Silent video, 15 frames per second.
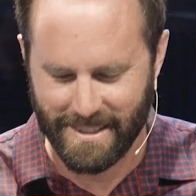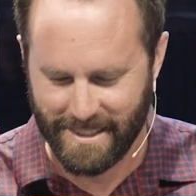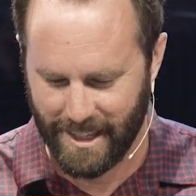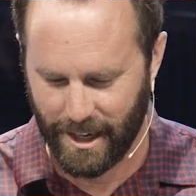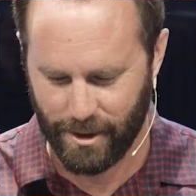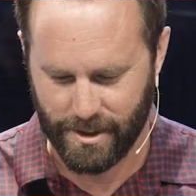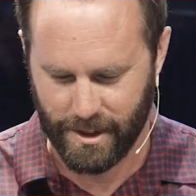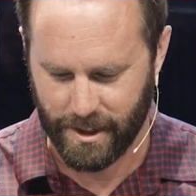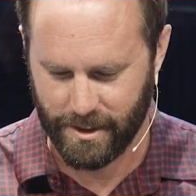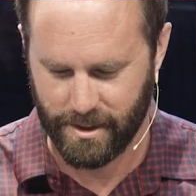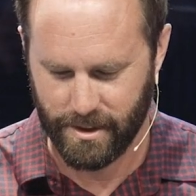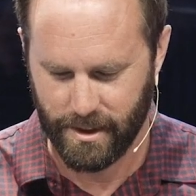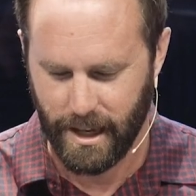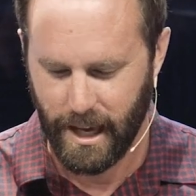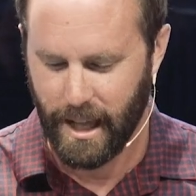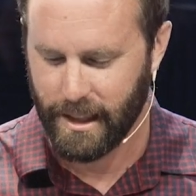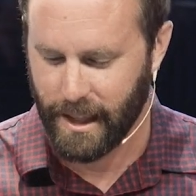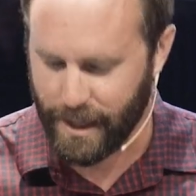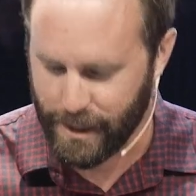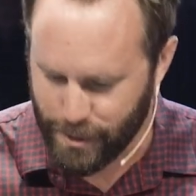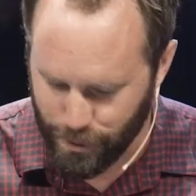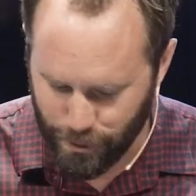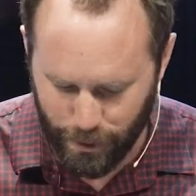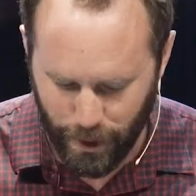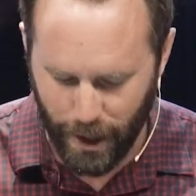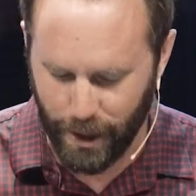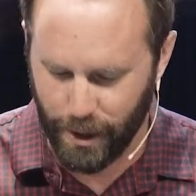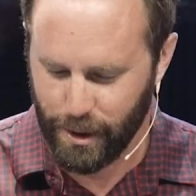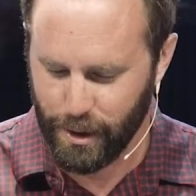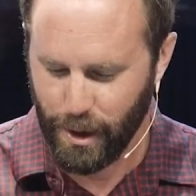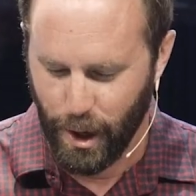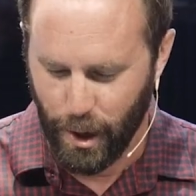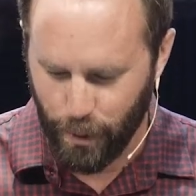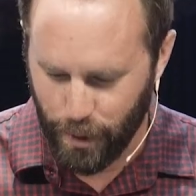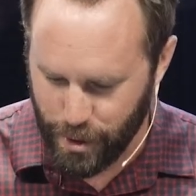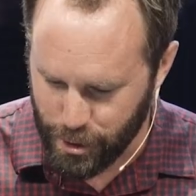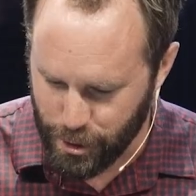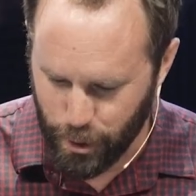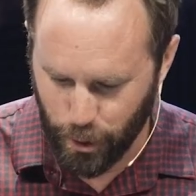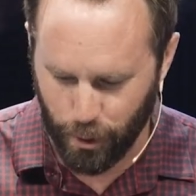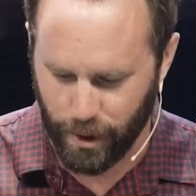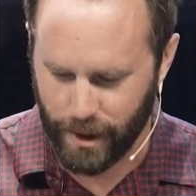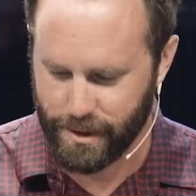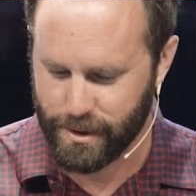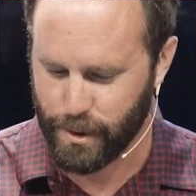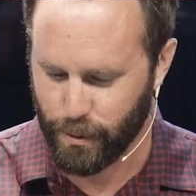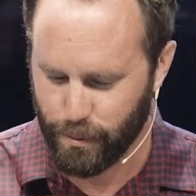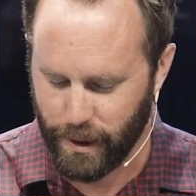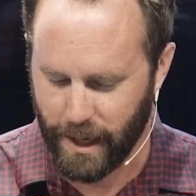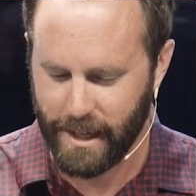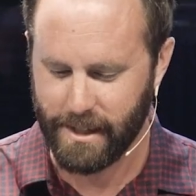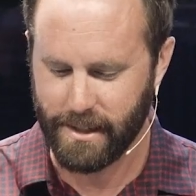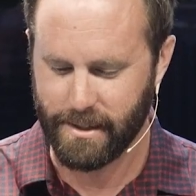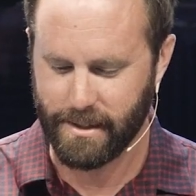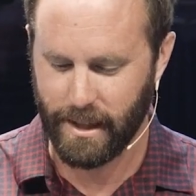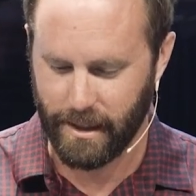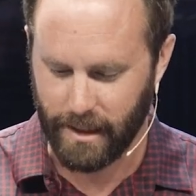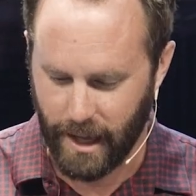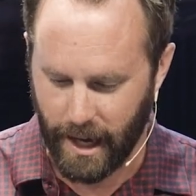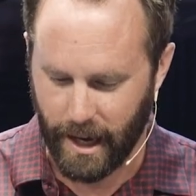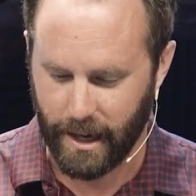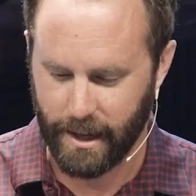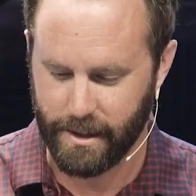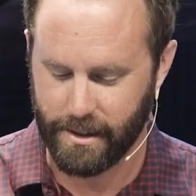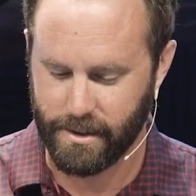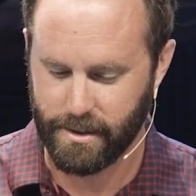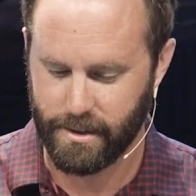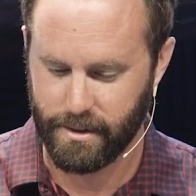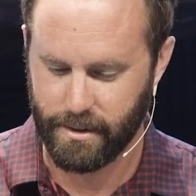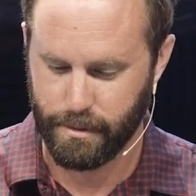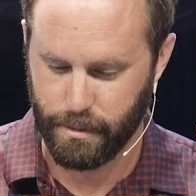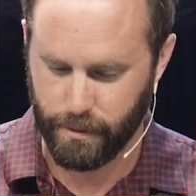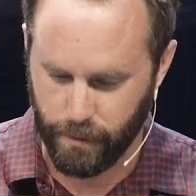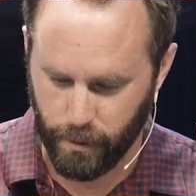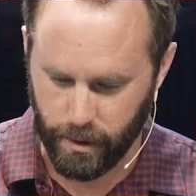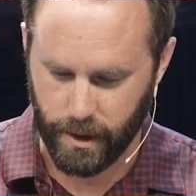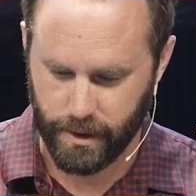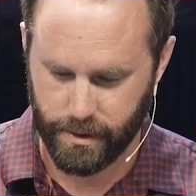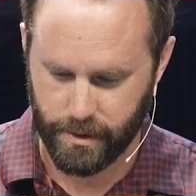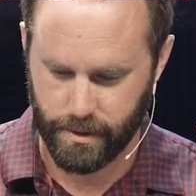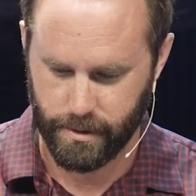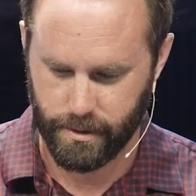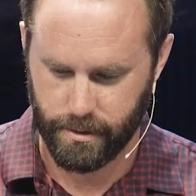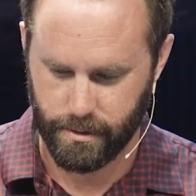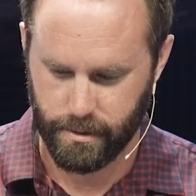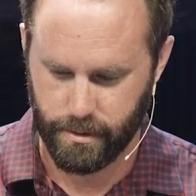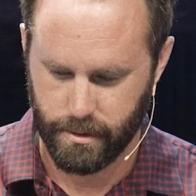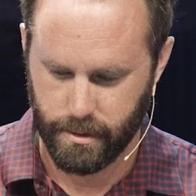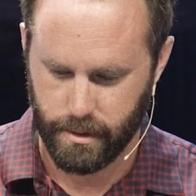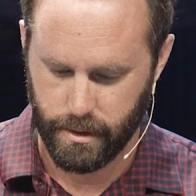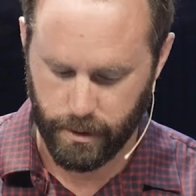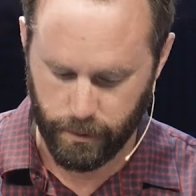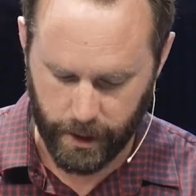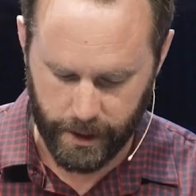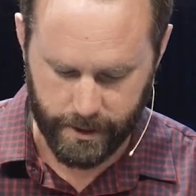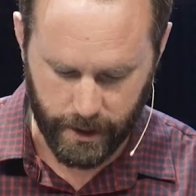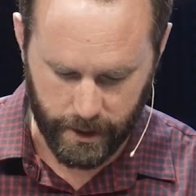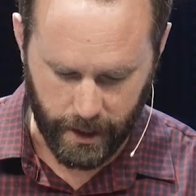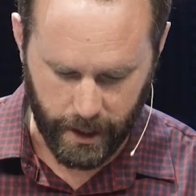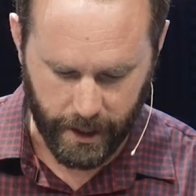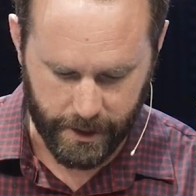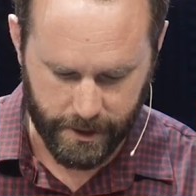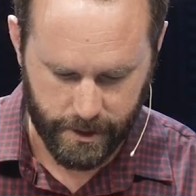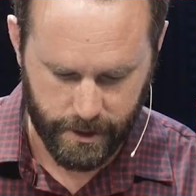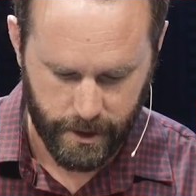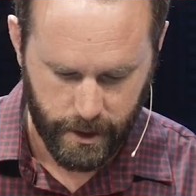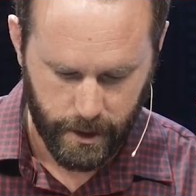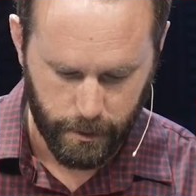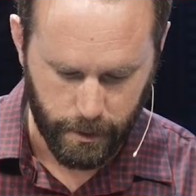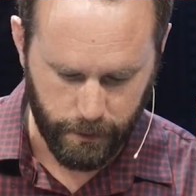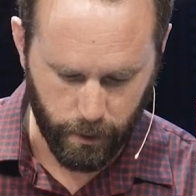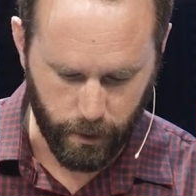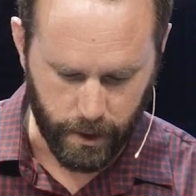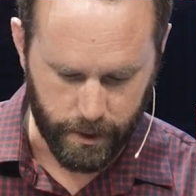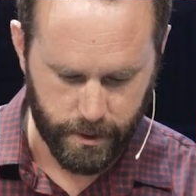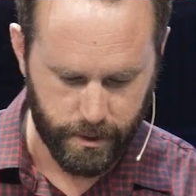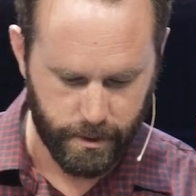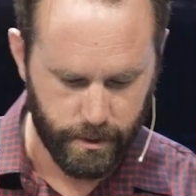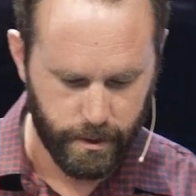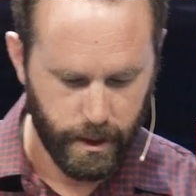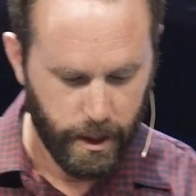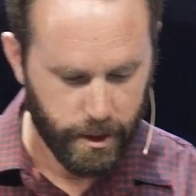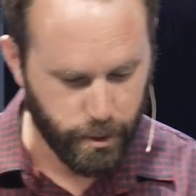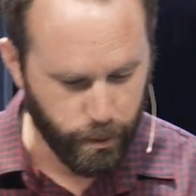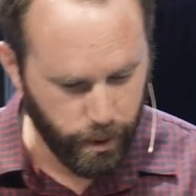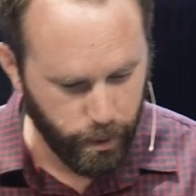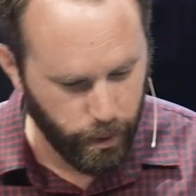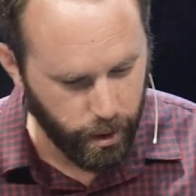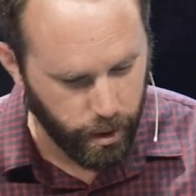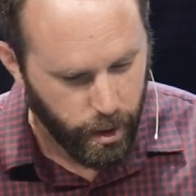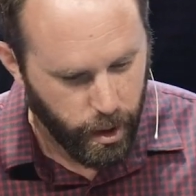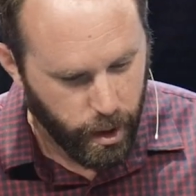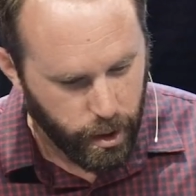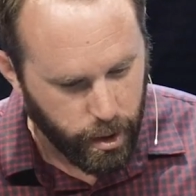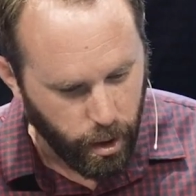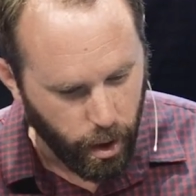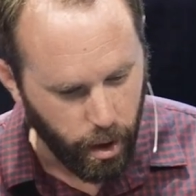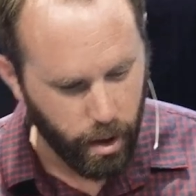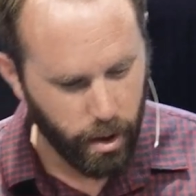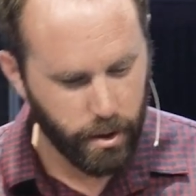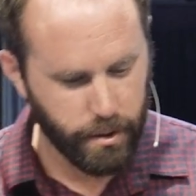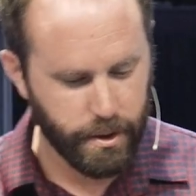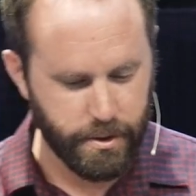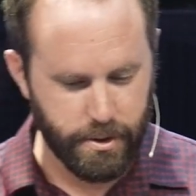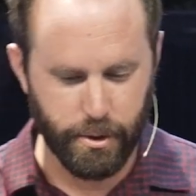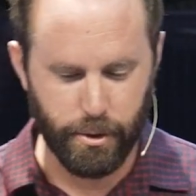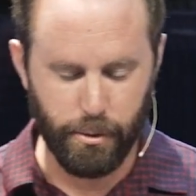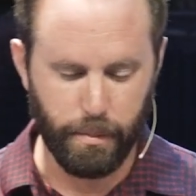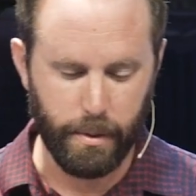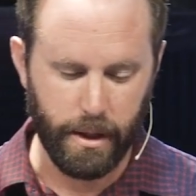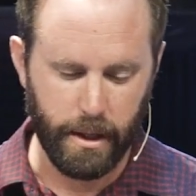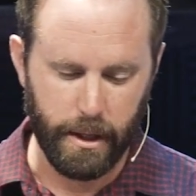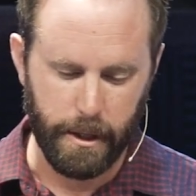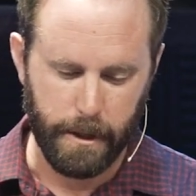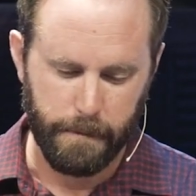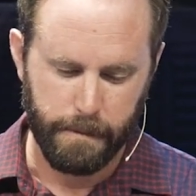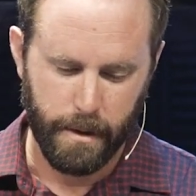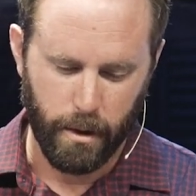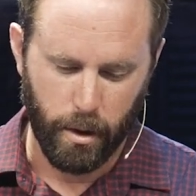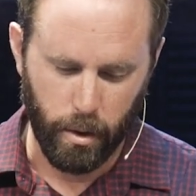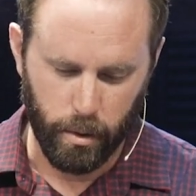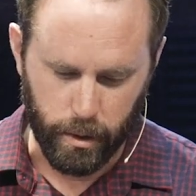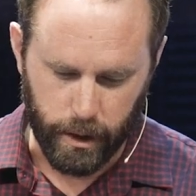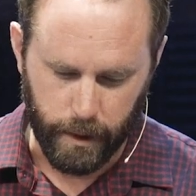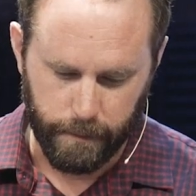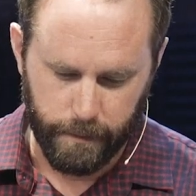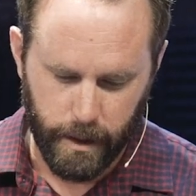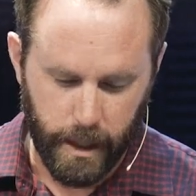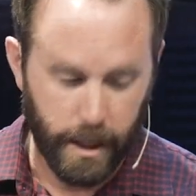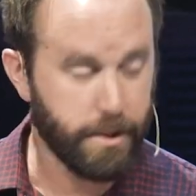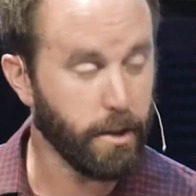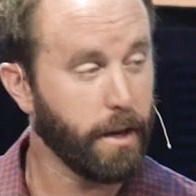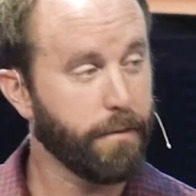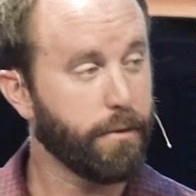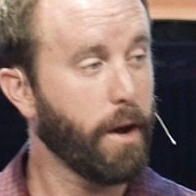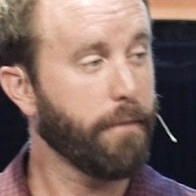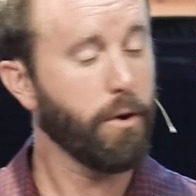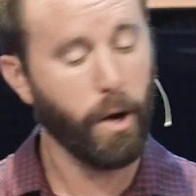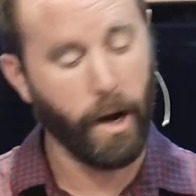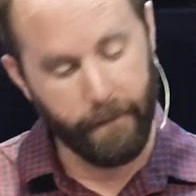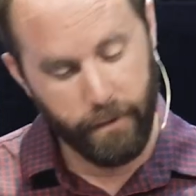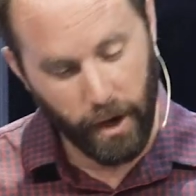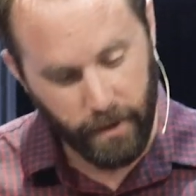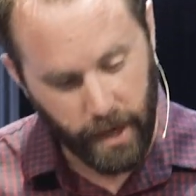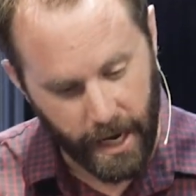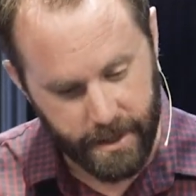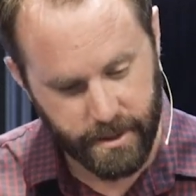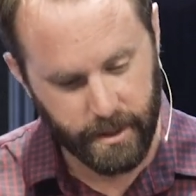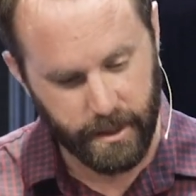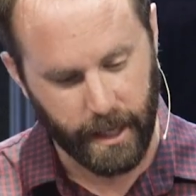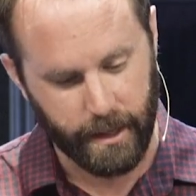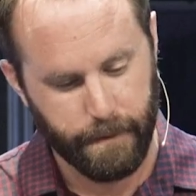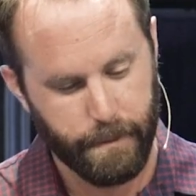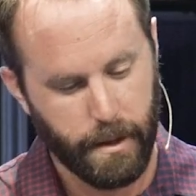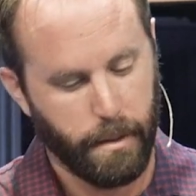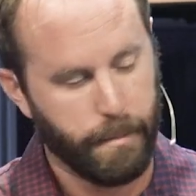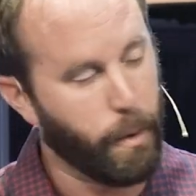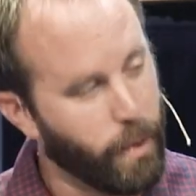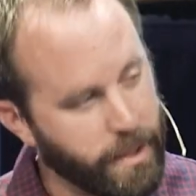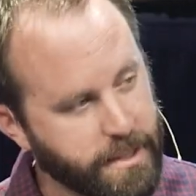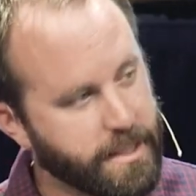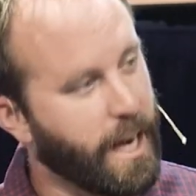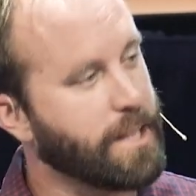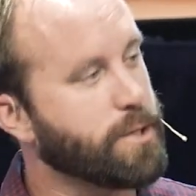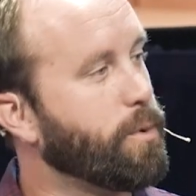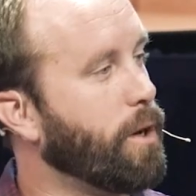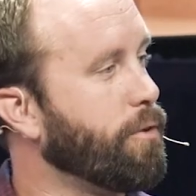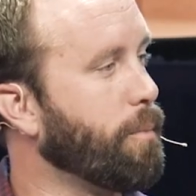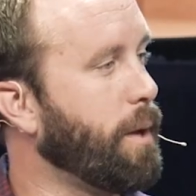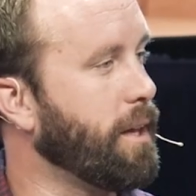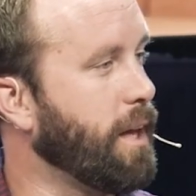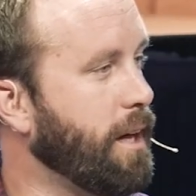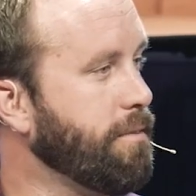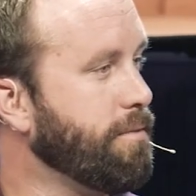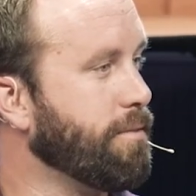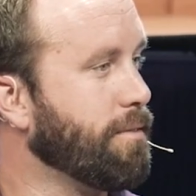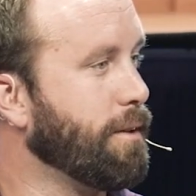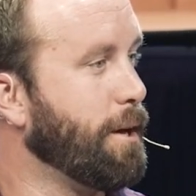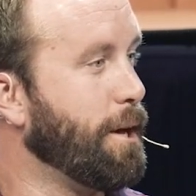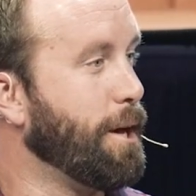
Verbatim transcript: ensnares us. Let us run with endurance the race that lies before us. The race that lies before us. So we, we are called to be holy. And so if you're, ever, if you're ever asking, like, man, what's God's will for my life?